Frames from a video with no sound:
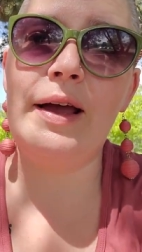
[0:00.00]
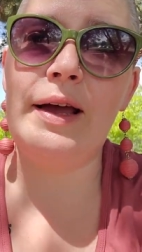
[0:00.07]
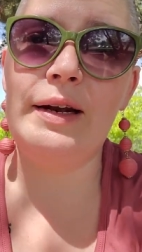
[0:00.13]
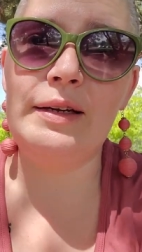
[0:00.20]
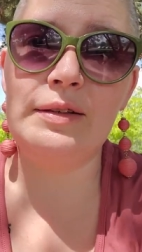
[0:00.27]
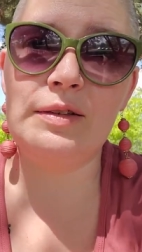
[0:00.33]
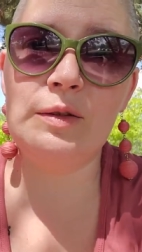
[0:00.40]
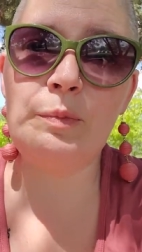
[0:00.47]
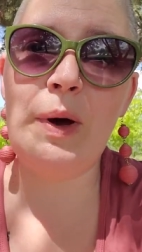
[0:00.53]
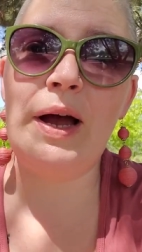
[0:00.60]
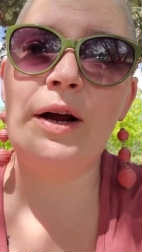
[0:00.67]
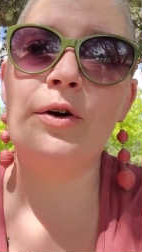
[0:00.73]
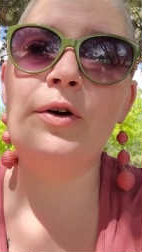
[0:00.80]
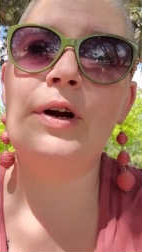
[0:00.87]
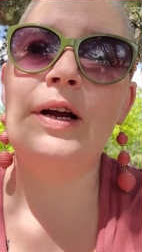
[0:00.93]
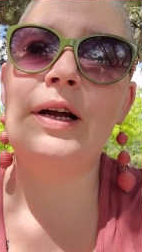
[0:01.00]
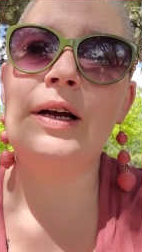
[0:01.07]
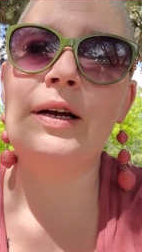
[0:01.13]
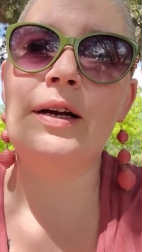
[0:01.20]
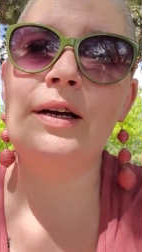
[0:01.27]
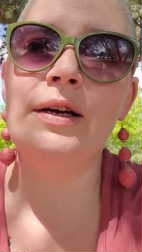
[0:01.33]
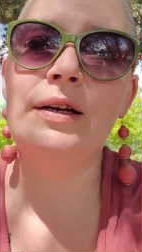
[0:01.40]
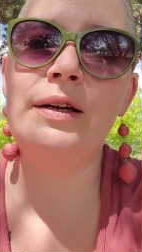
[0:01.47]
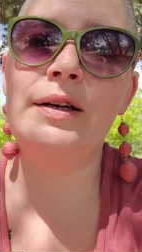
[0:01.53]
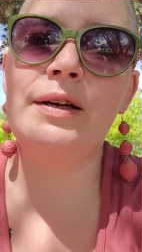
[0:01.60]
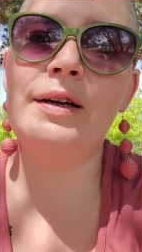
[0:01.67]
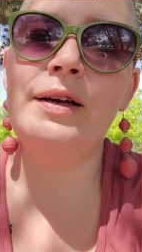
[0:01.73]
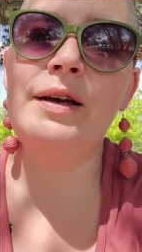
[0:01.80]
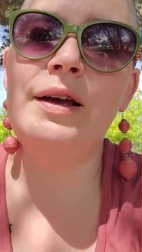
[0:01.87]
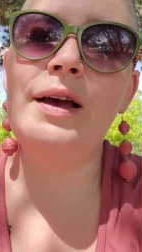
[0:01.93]
and inspiring
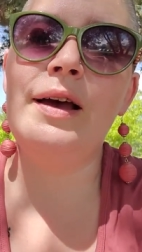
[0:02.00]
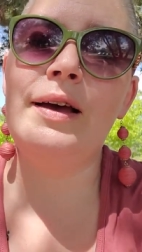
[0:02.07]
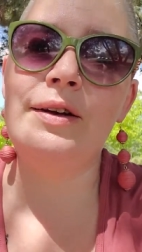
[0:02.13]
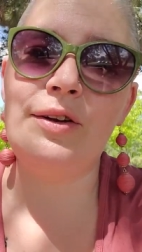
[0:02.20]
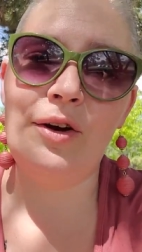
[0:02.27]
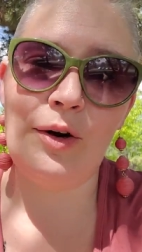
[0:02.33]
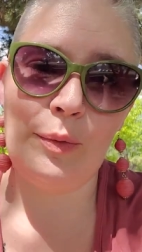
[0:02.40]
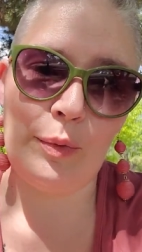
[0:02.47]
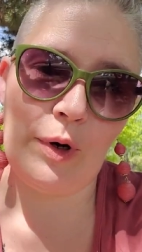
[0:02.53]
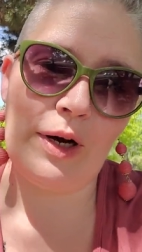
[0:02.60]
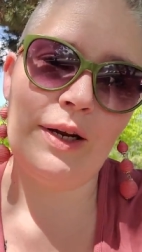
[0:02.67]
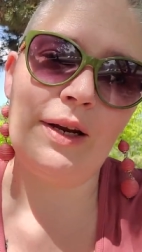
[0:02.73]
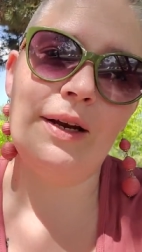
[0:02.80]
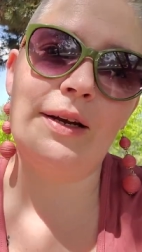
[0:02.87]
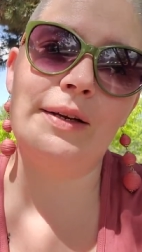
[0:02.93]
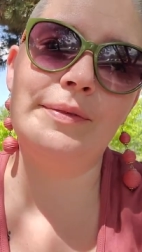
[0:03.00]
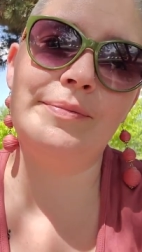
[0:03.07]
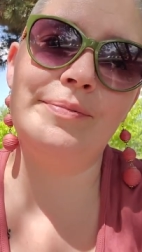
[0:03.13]
and heartbreaking.